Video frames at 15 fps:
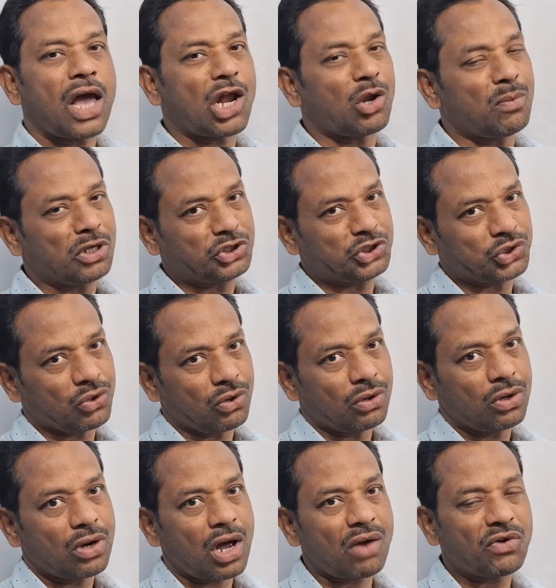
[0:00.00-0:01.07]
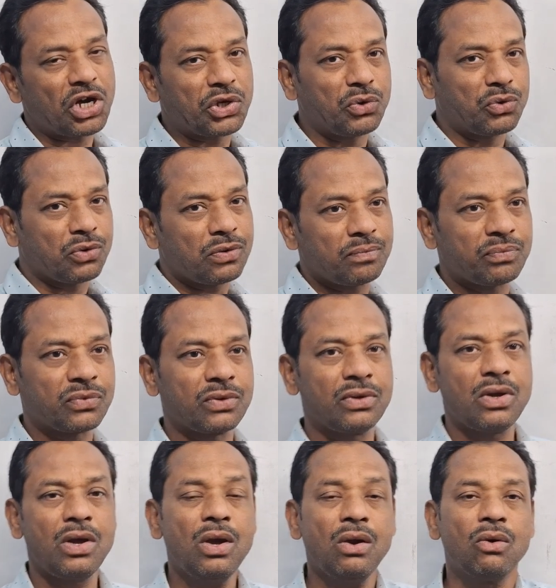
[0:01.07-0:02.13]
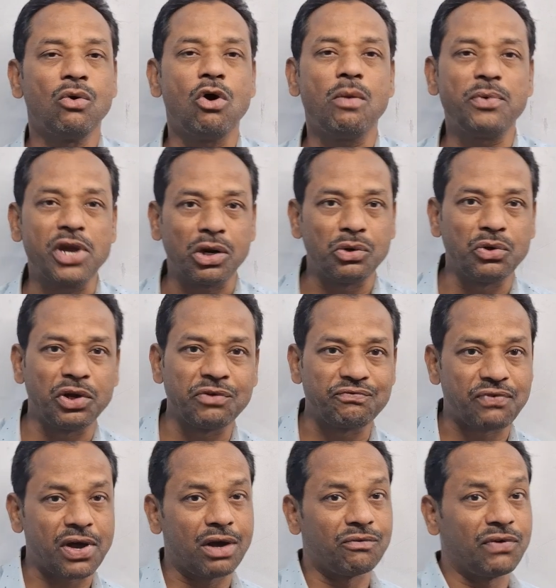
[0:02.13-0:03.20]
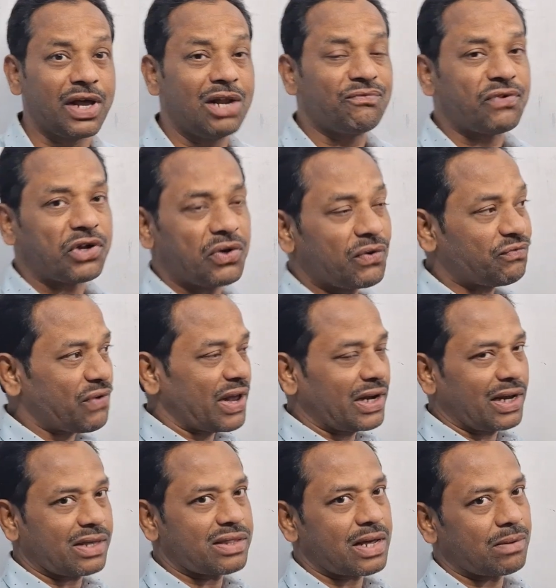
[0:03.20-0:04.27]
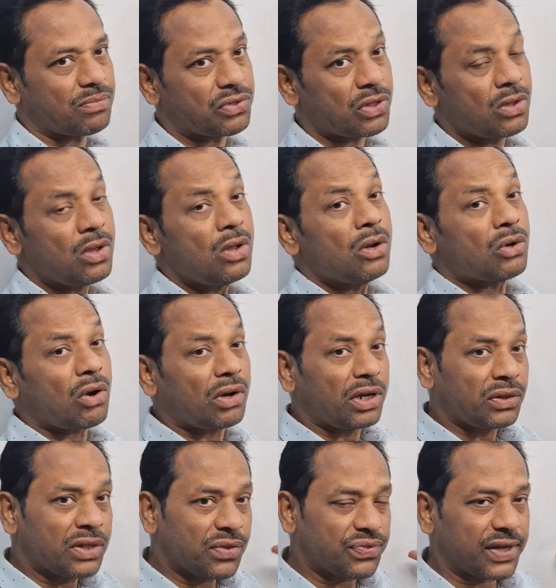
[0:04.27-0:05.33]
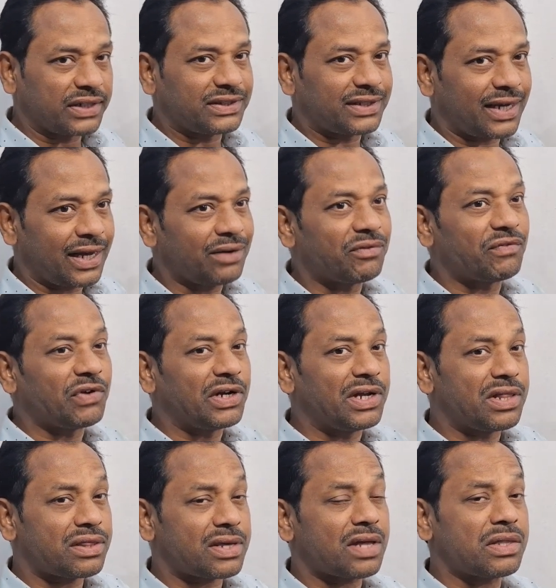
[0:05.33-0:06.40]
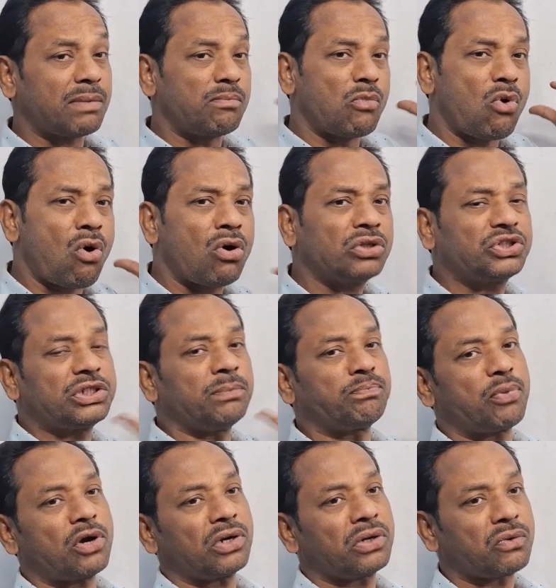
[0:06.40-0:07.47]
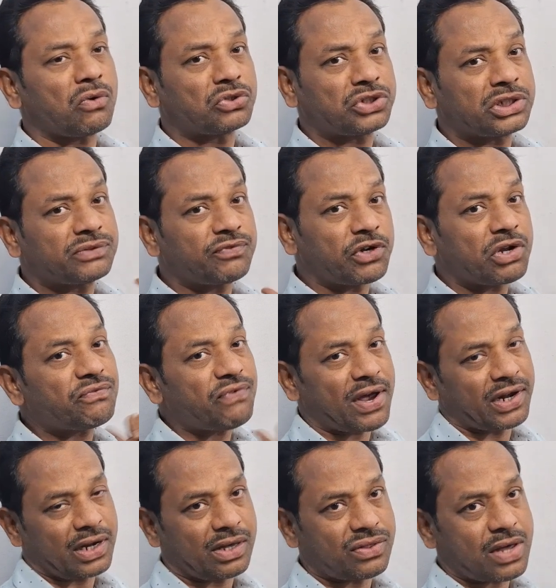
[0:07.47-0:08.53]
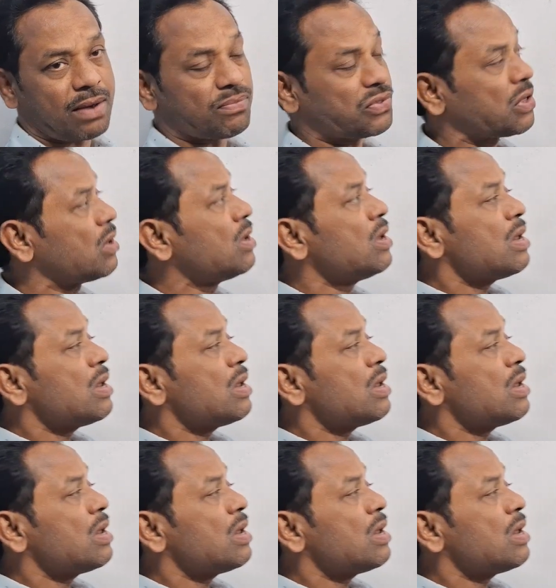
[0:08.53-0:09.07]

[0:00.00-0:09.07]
Hello, Bacho. How are you? Hope you are doing well for your final exams. Now, in this session, we will discuss the most important questions for your final exams.